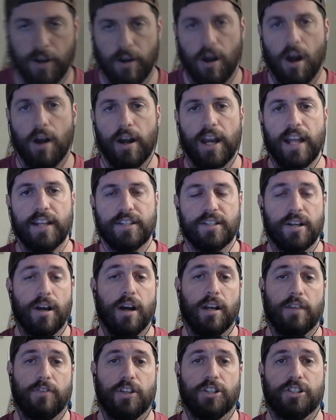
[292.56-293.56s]
are a
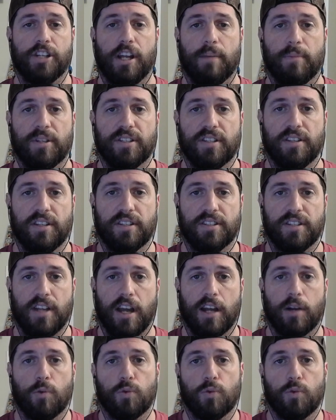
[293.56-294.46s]
ton of enchantments in this deck.